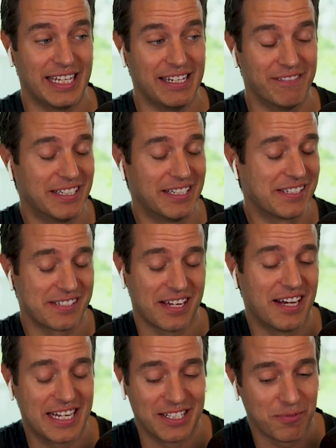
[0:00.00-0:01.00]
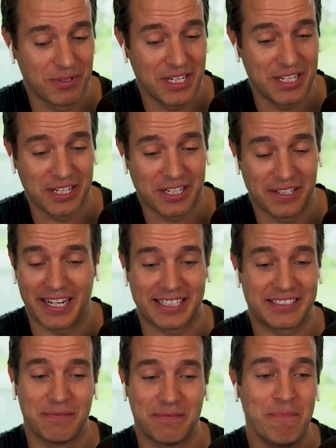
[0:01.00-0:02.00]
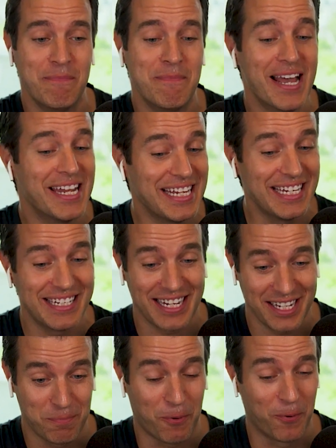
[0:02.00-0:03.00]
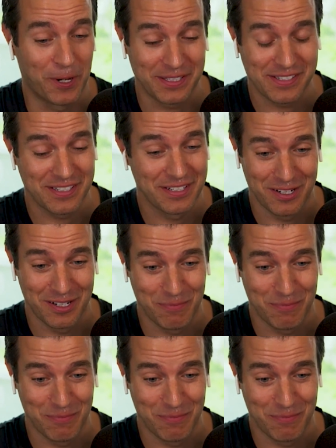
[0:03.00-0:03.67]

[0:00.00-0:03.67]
even in science, we need to collect many data points